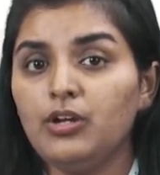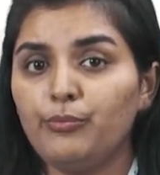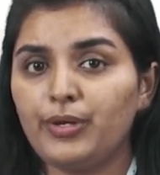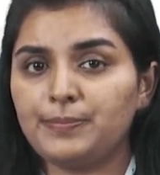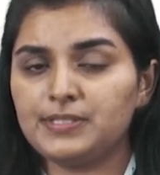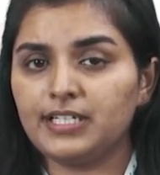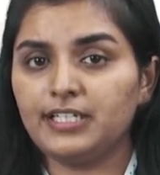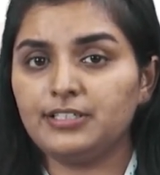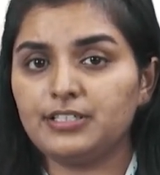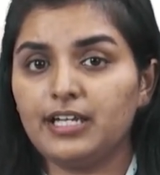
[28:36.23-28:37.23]

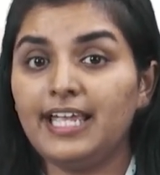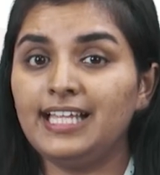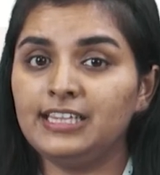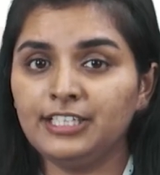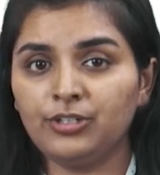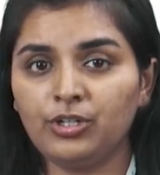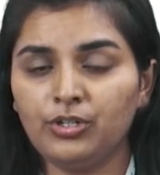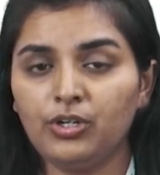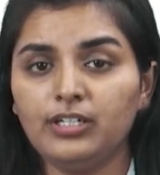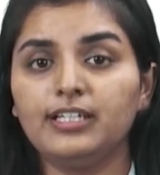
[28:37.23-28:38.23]
website healthy or not,